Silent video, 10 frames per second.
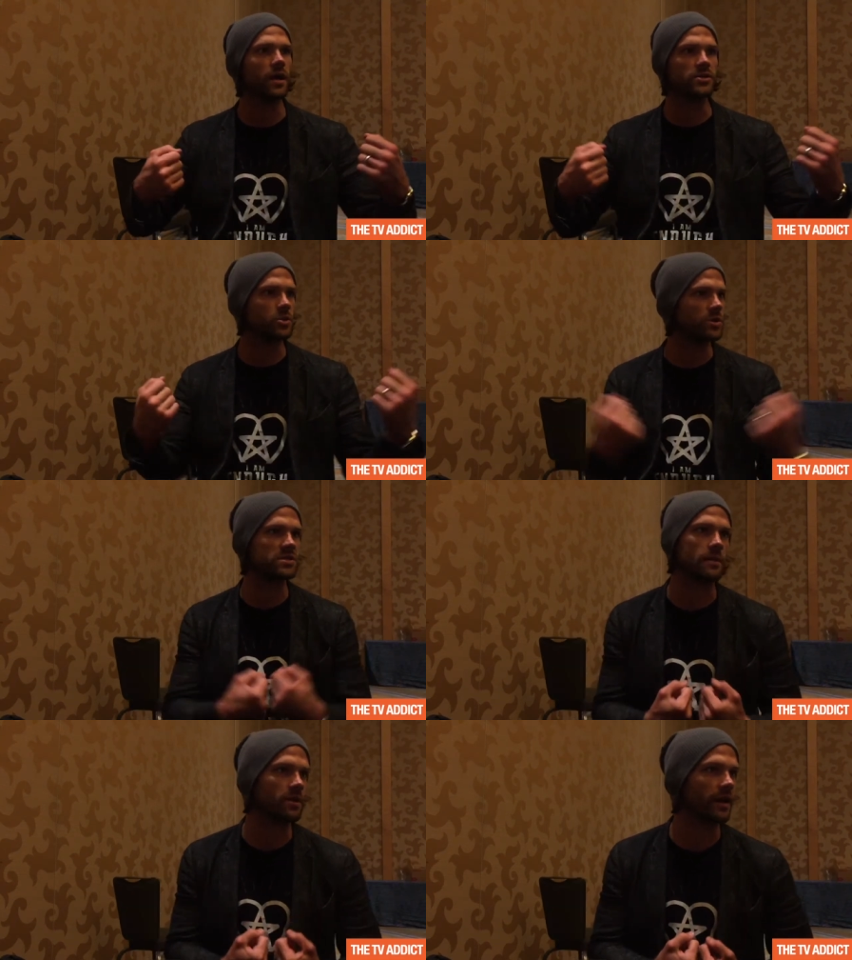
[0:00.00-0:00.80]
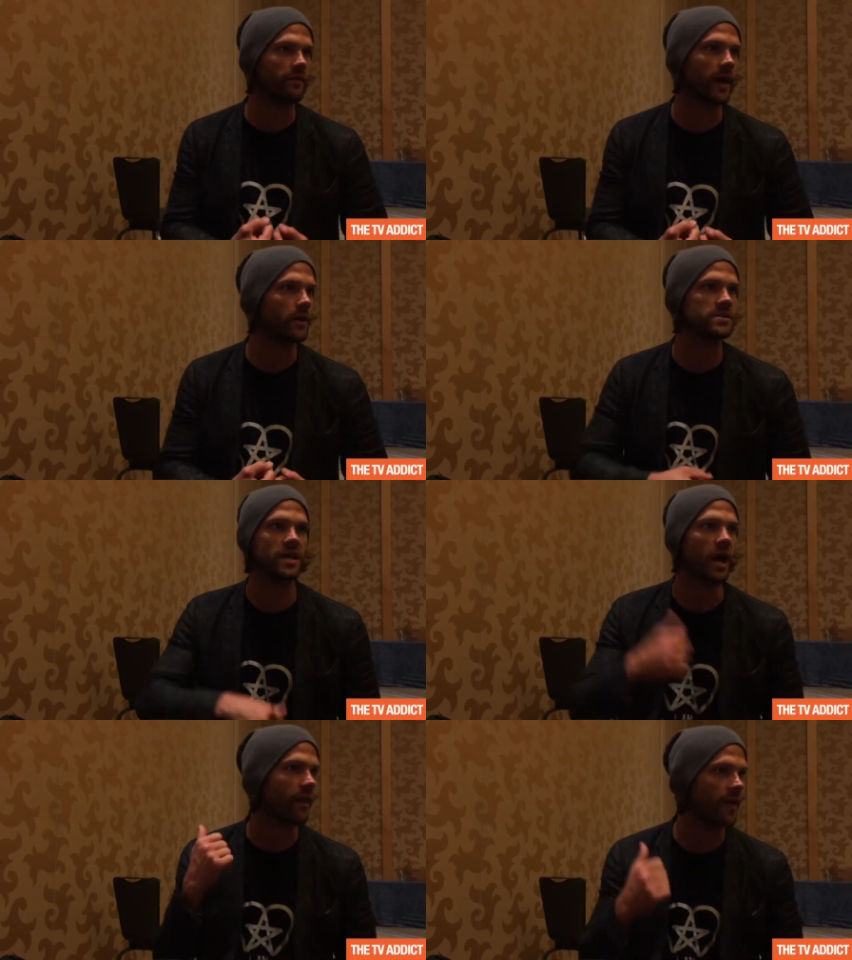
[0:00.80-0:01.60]
As soon as Sam could get out of the house, he
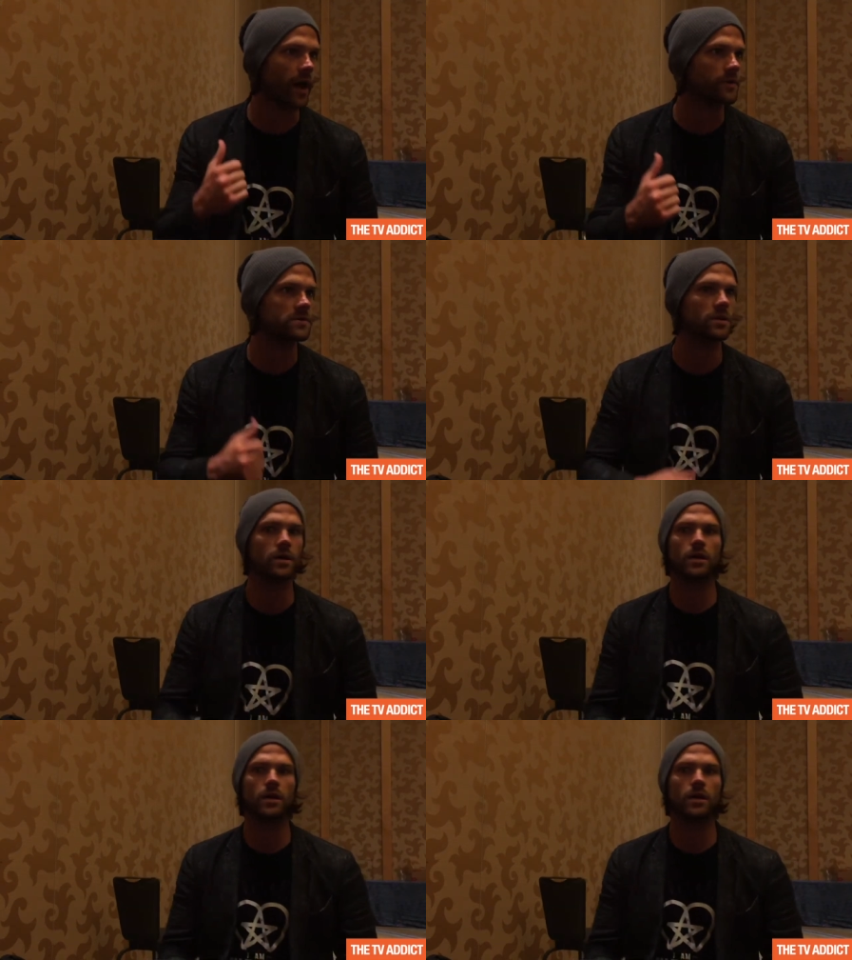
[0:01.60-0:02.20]
got out of the house.